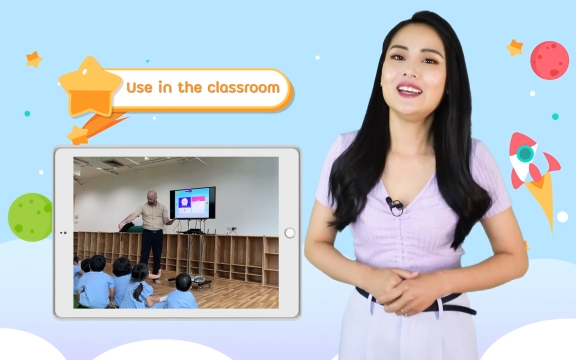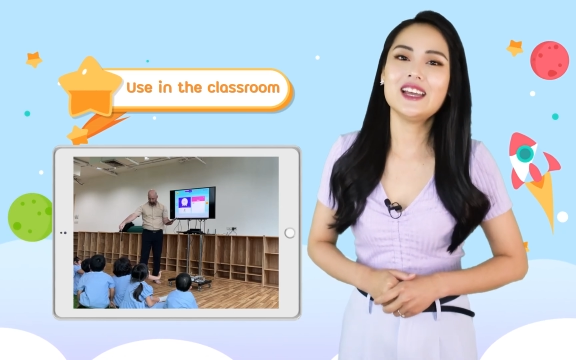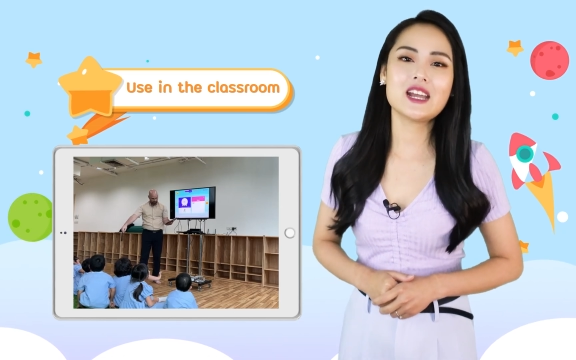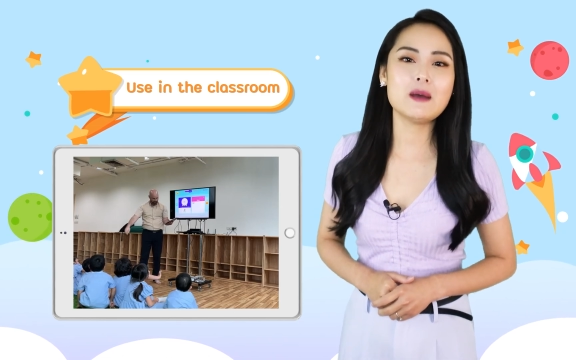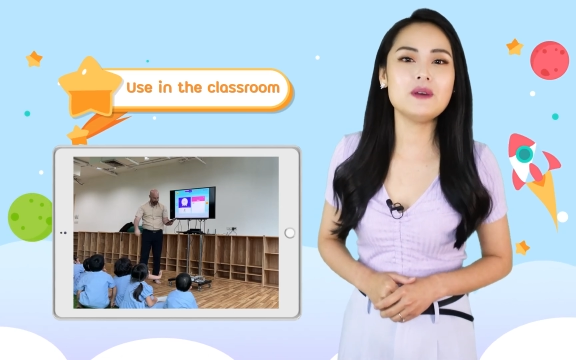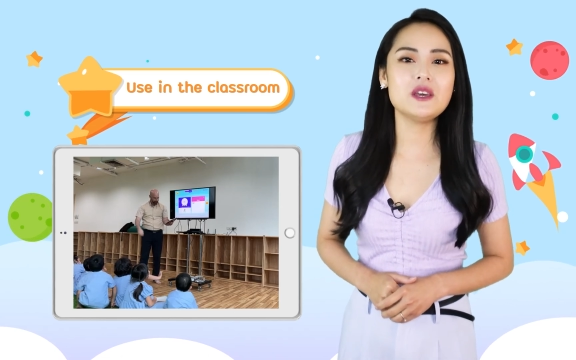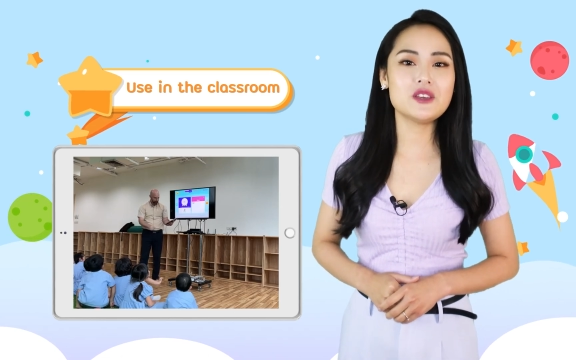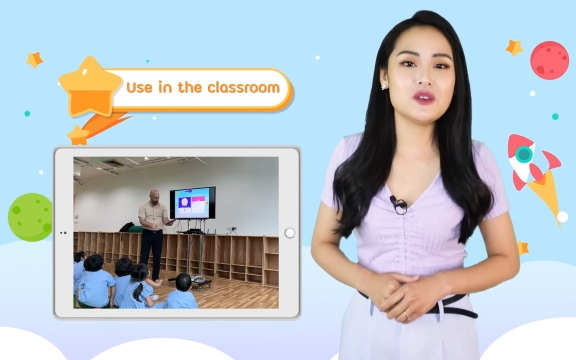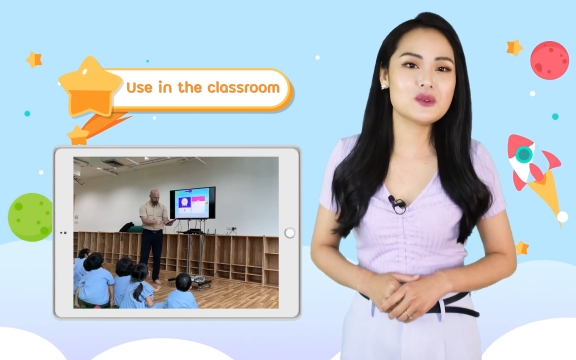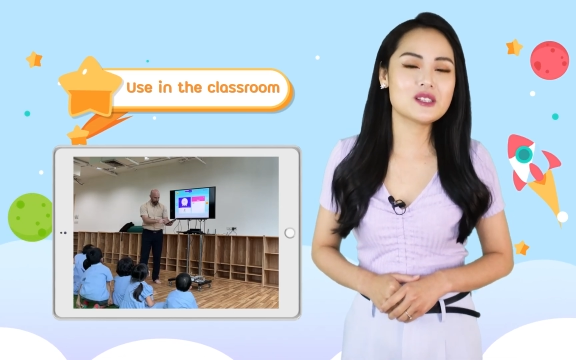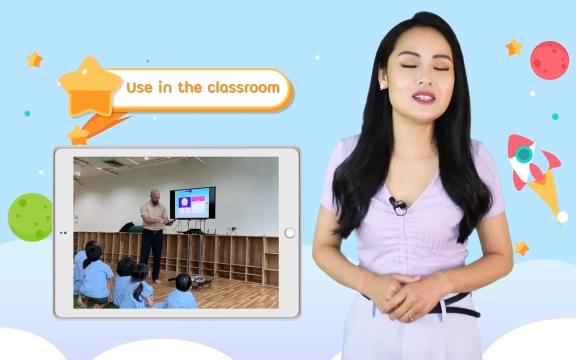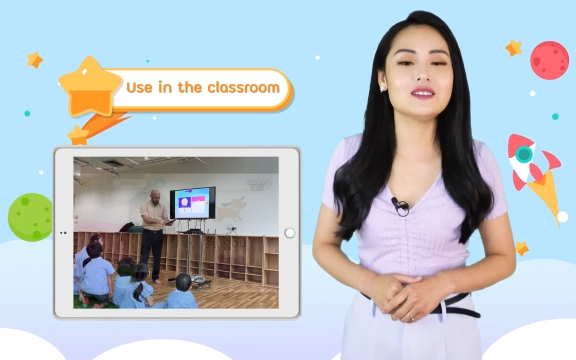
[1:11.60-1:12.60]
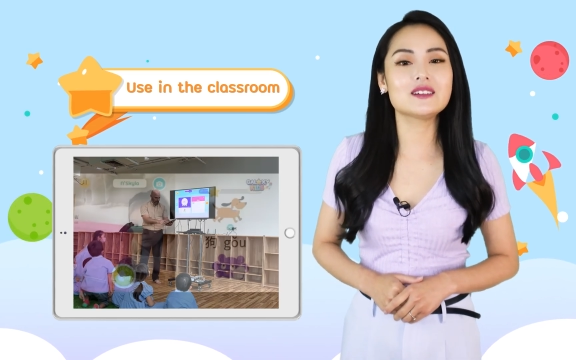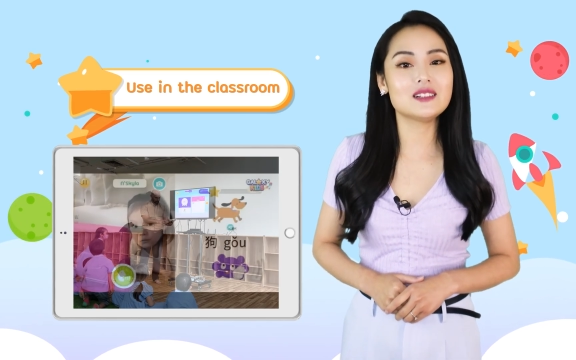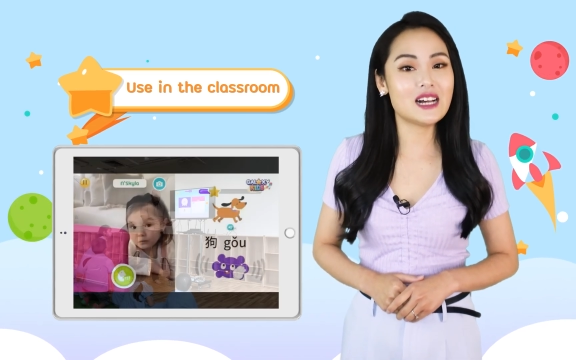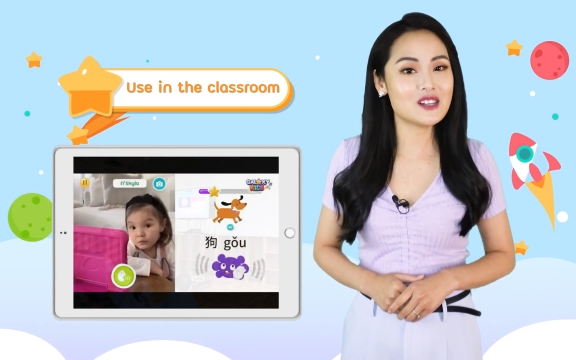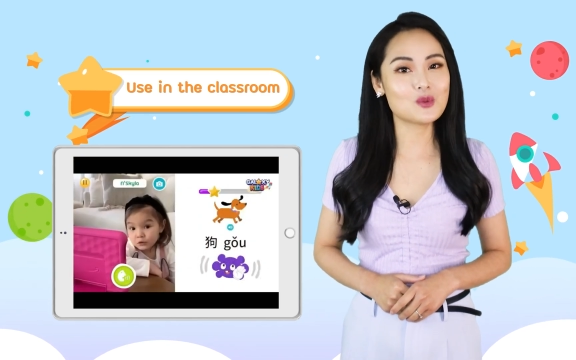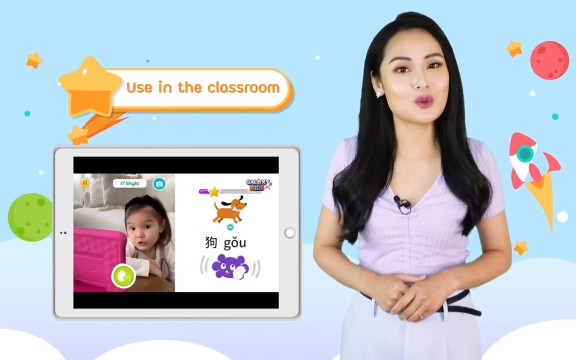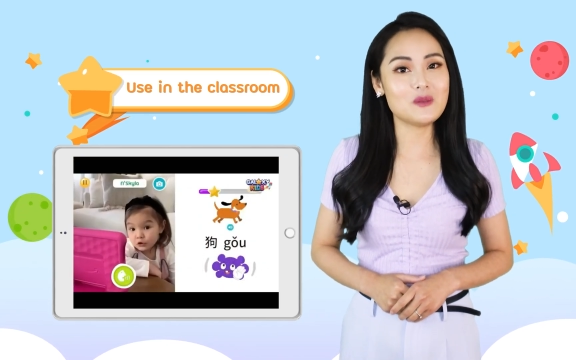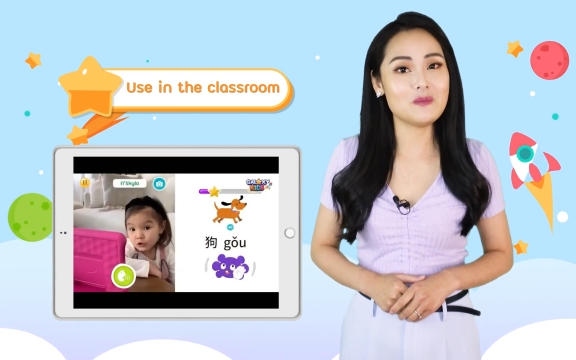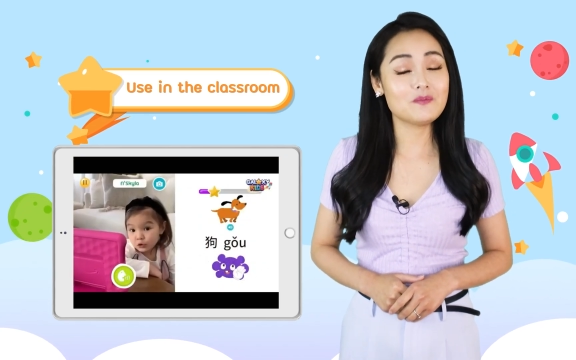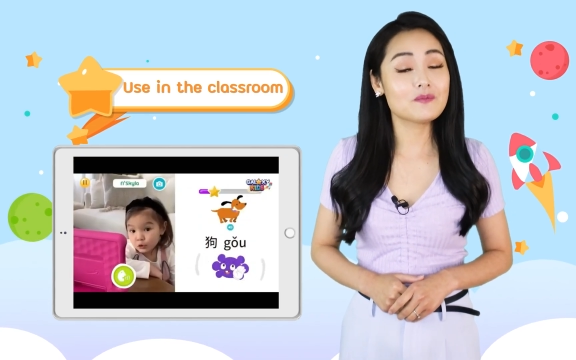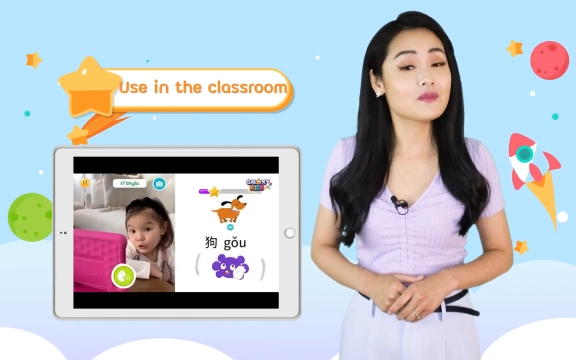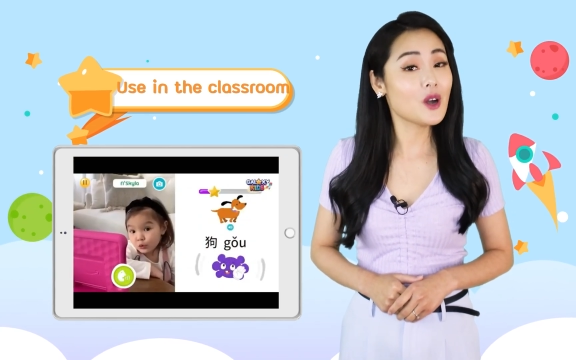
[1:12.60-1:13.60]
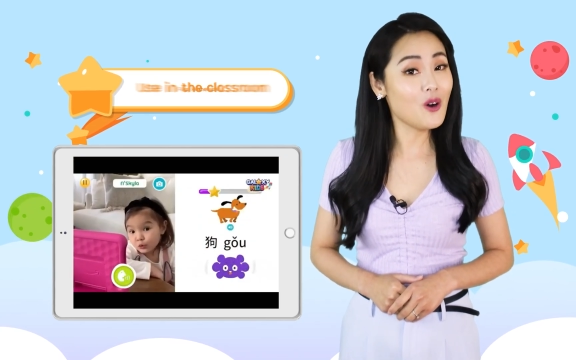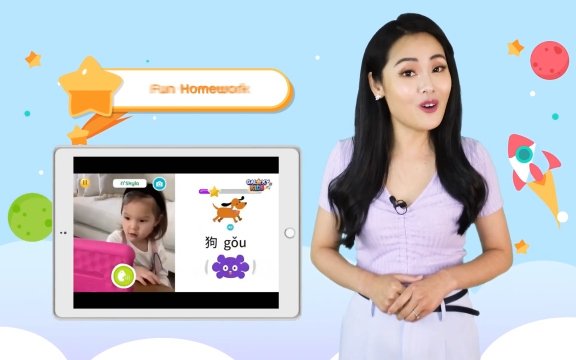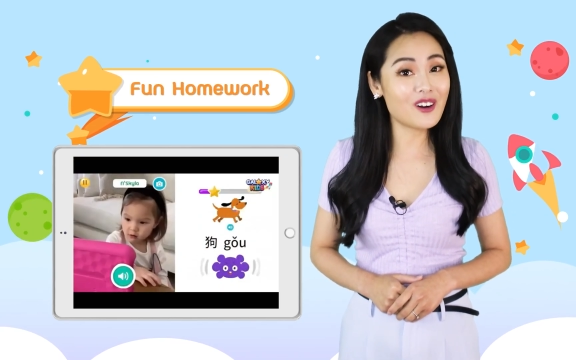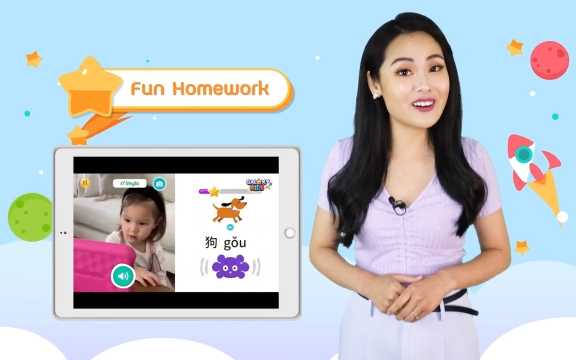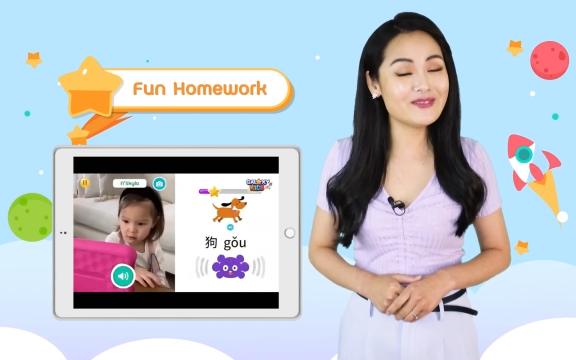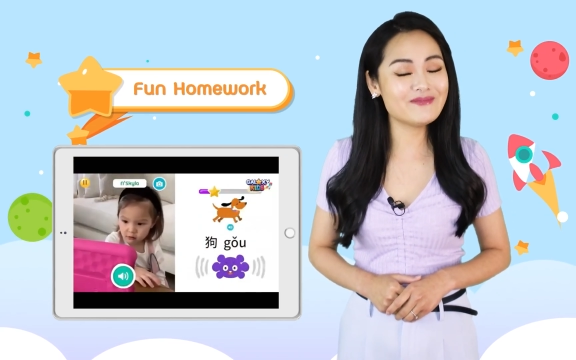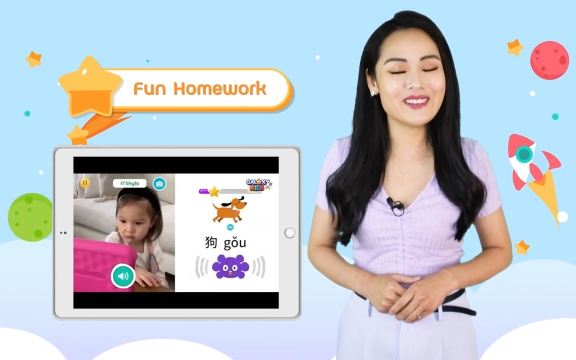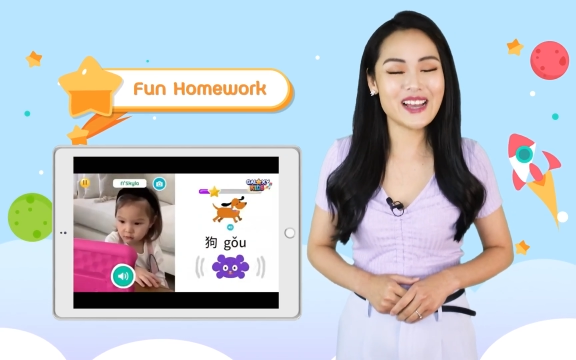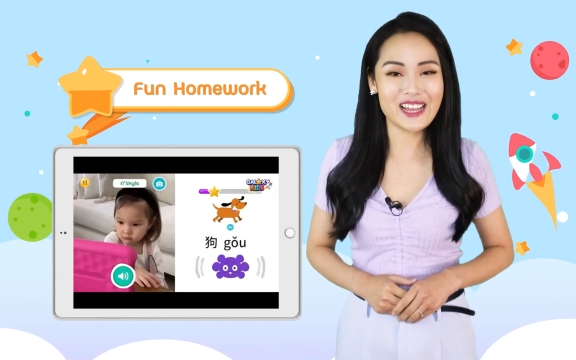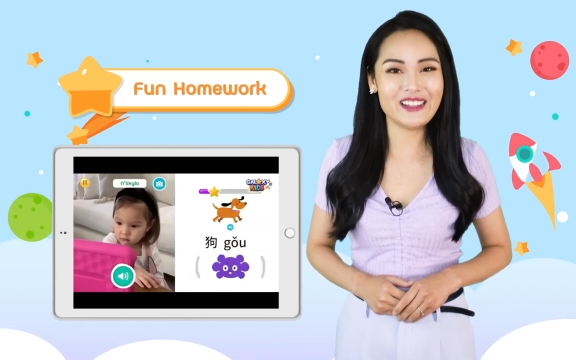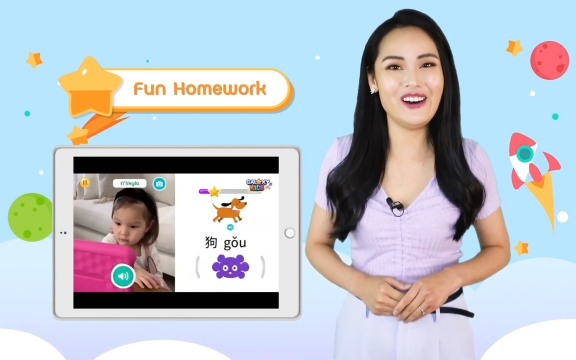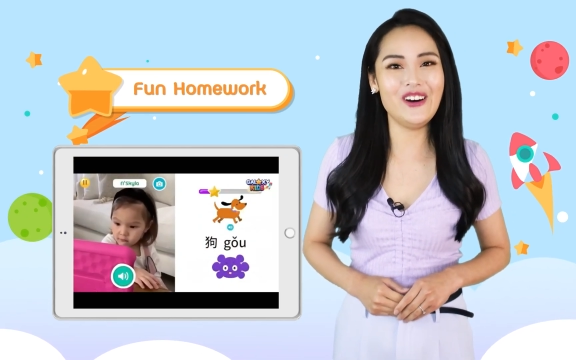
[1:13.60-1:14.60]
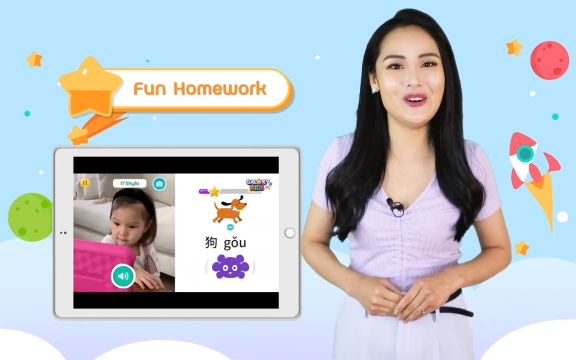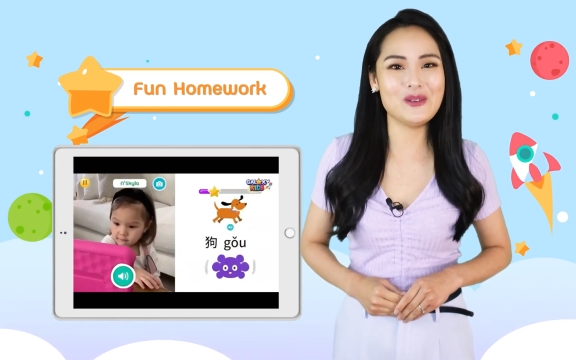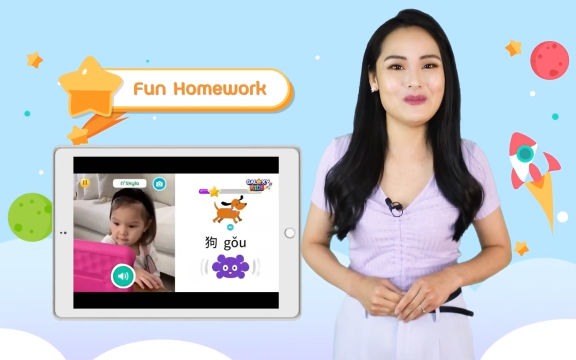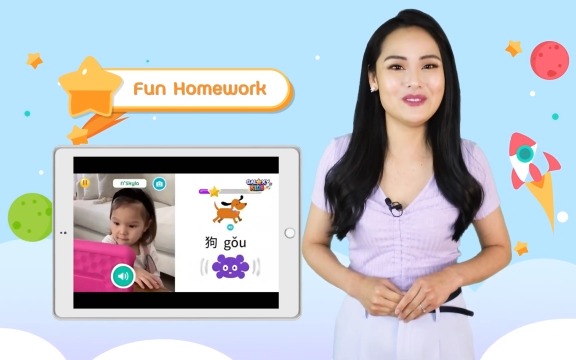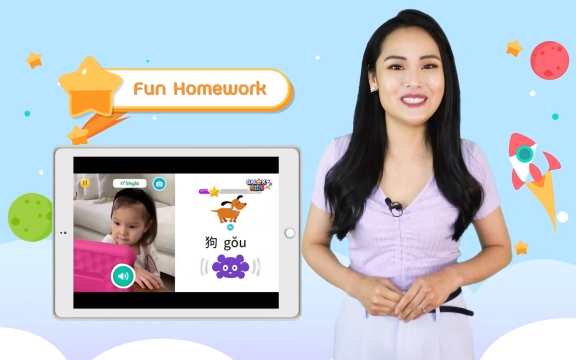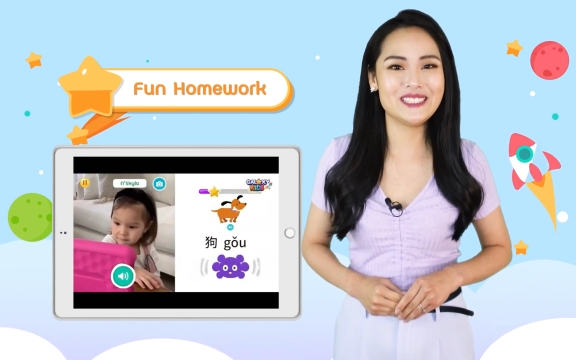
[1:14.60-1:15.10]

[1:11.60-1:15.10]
It can be used in the classroom or at home.